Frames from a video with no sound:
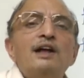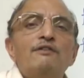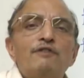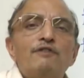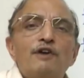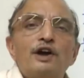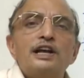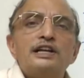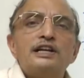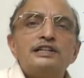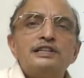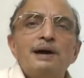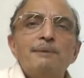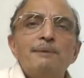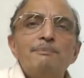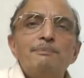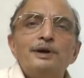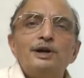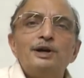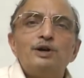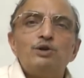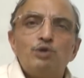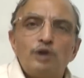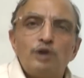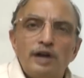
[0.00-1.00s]
for
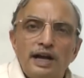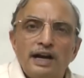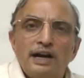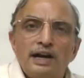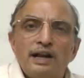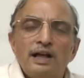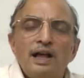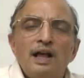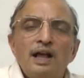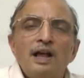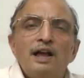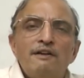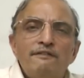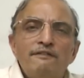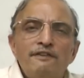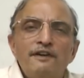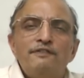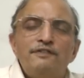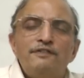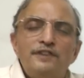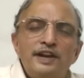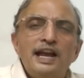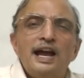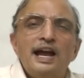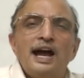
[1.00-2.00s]
example, to read
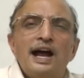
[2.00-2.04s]
50,